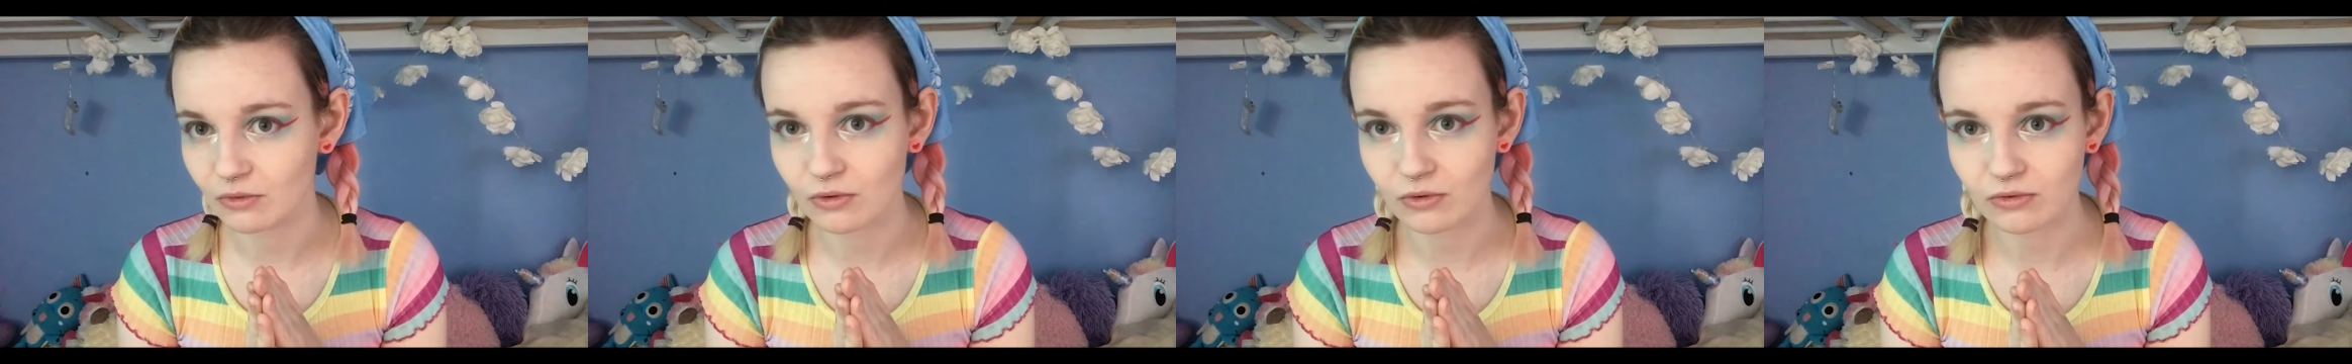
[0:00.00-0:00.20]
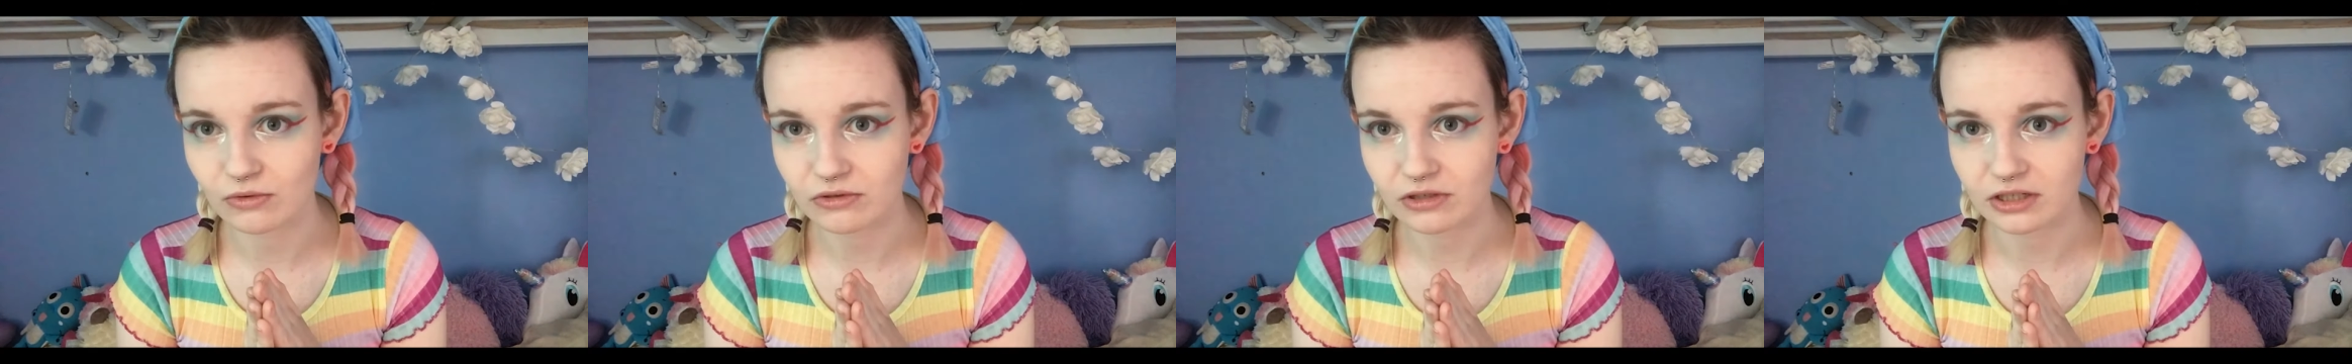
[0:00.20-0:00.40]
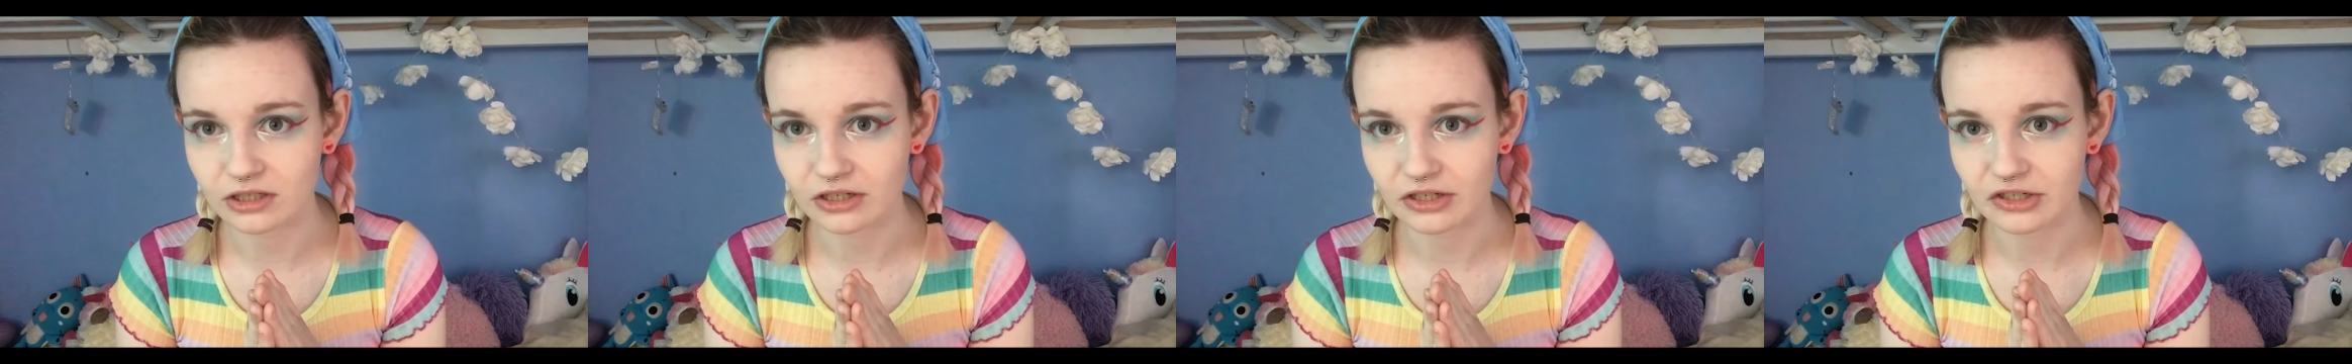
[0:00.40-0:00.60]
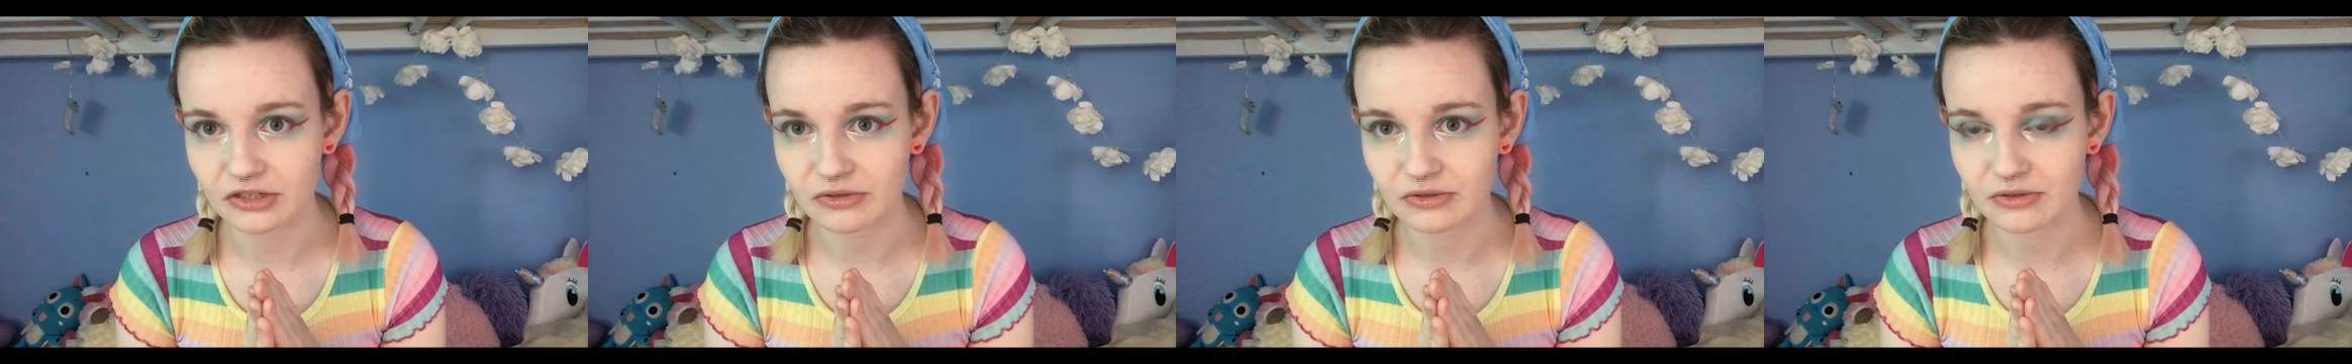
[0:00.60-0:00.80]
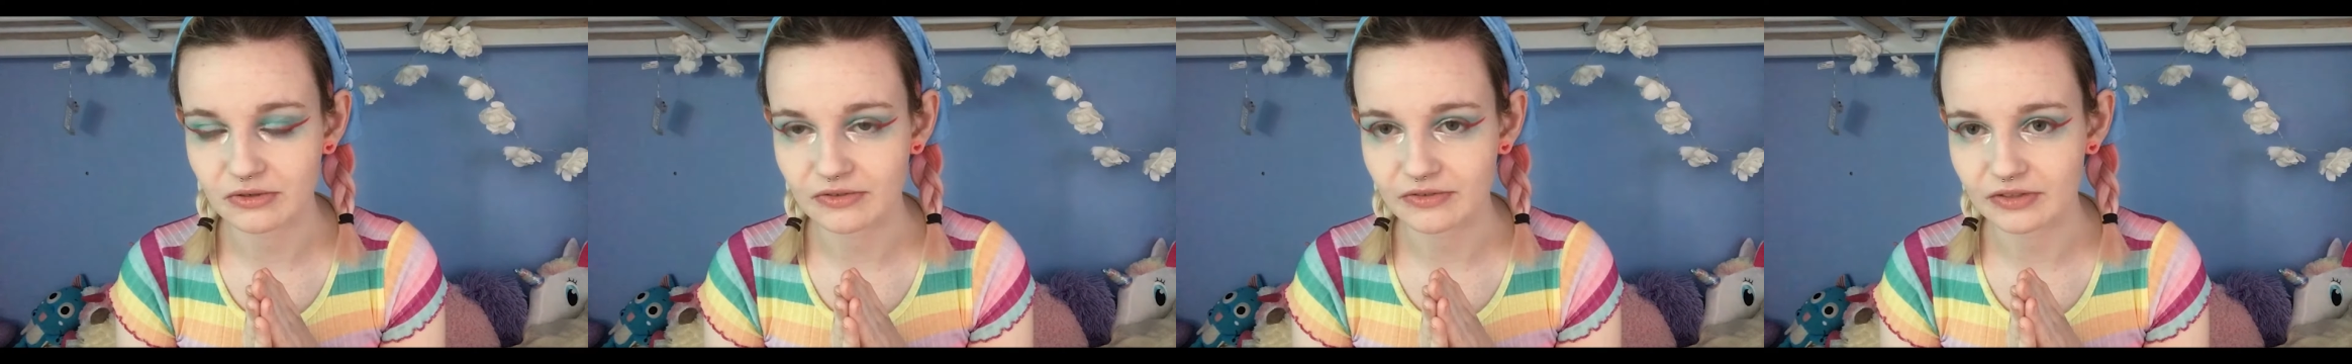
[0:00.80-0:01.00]
what did I
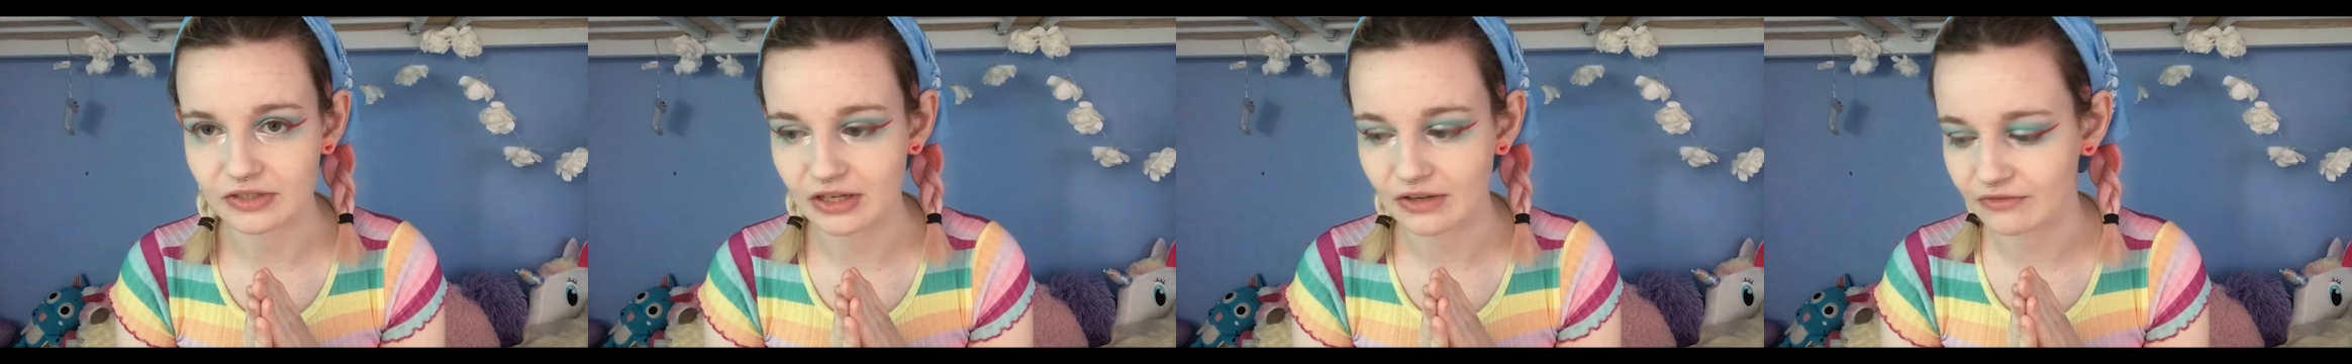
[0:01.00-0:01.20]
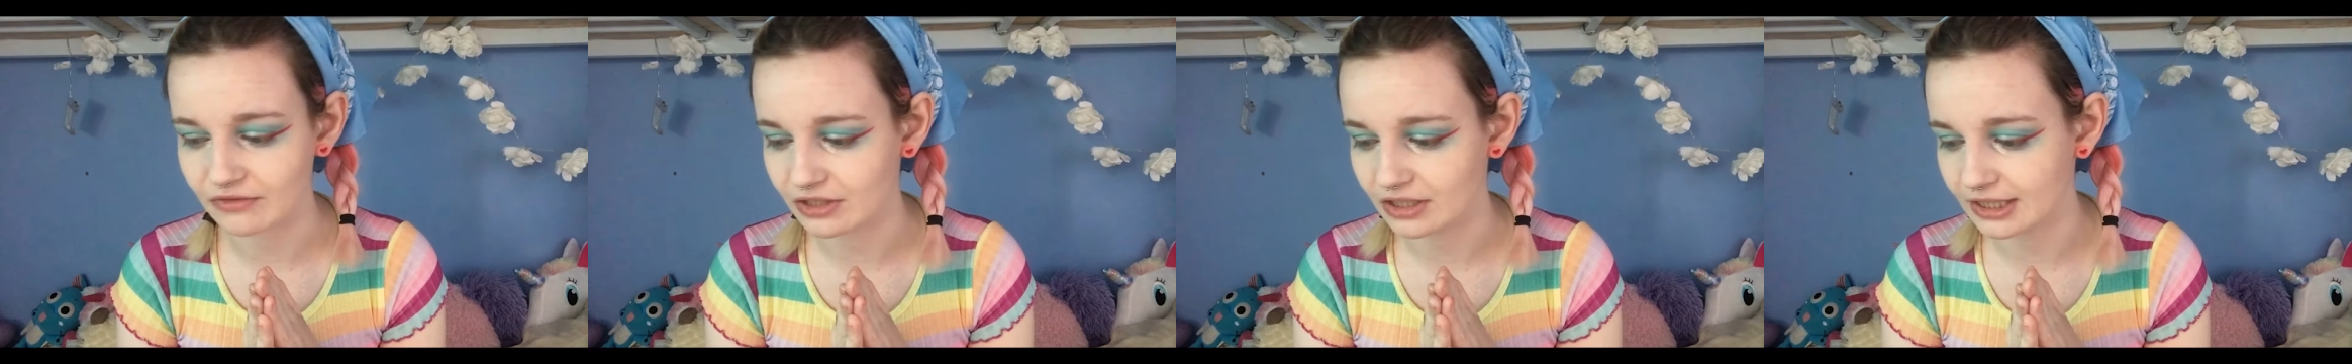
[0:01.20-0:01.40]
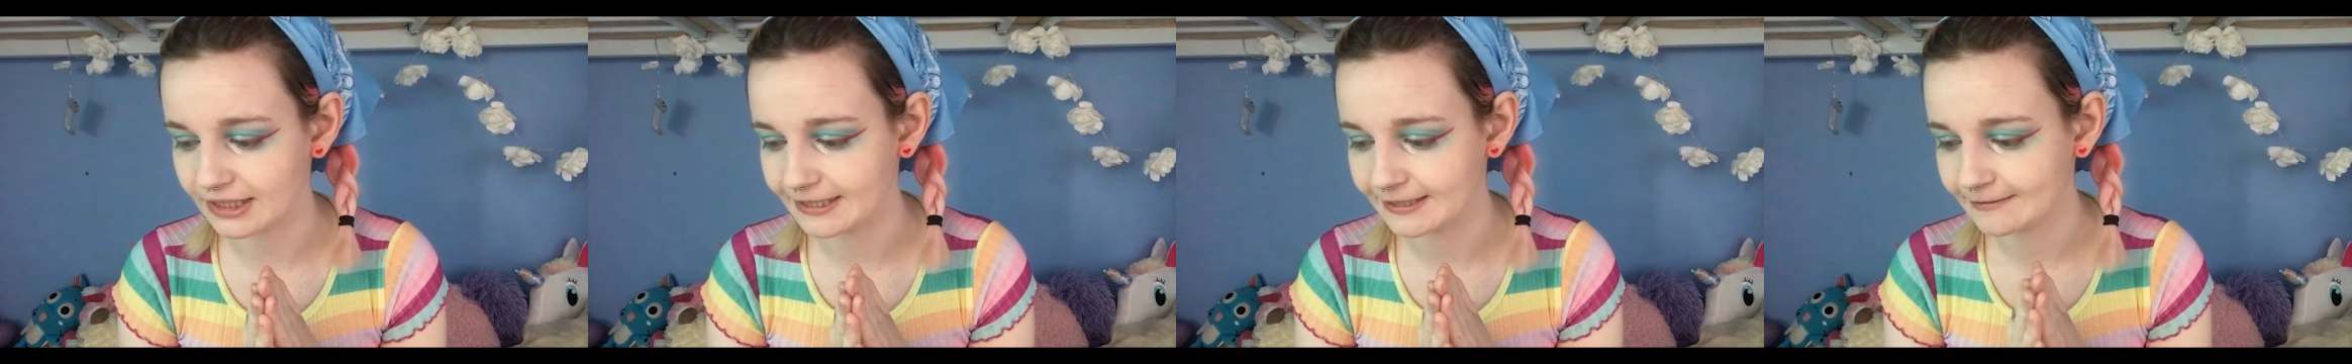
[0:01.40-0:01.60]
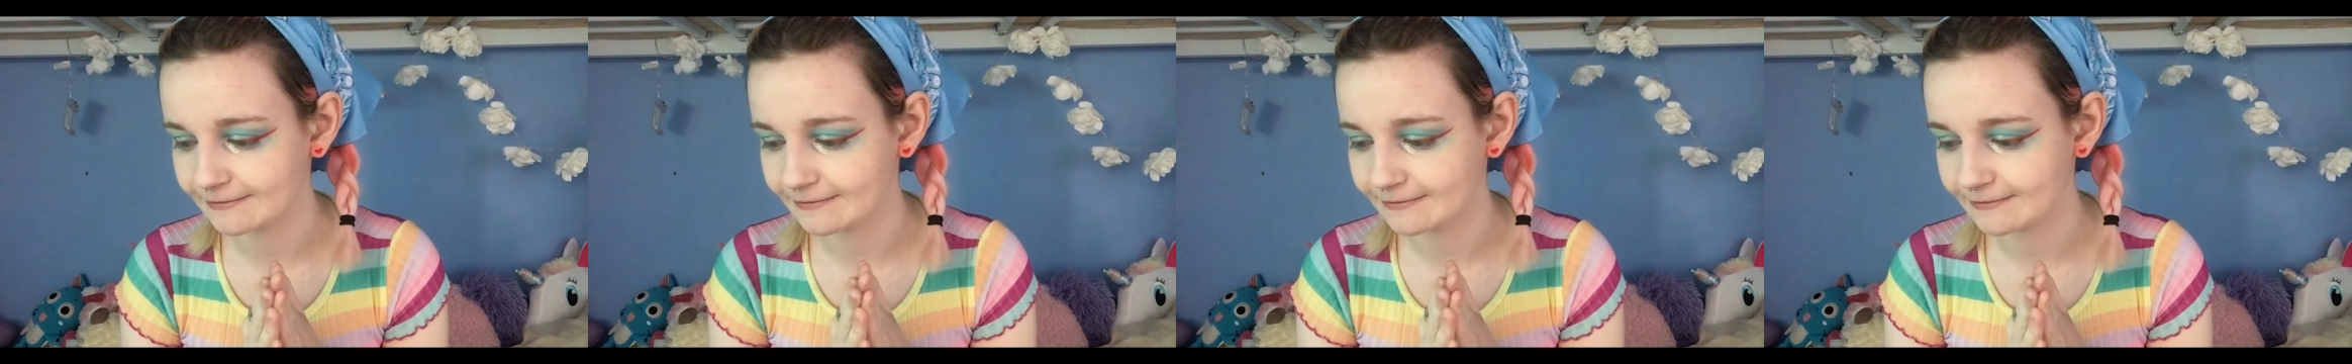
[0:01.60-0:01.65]
do stuff in?